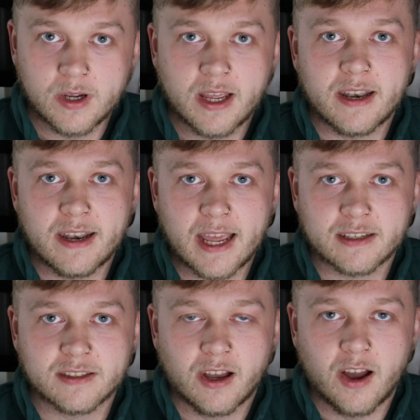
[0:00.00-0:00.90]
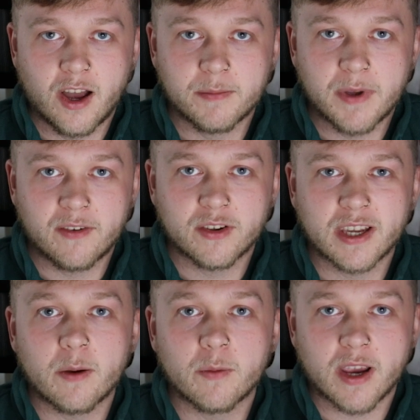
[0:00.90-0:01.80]
next time. Have a good game
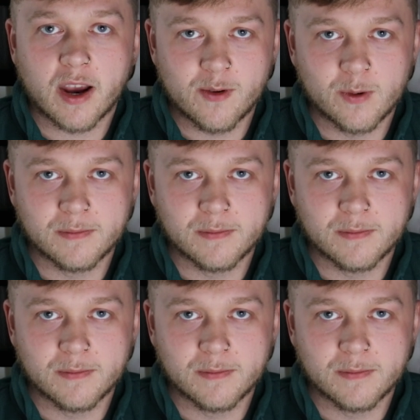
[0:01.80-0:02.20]
week, everyone.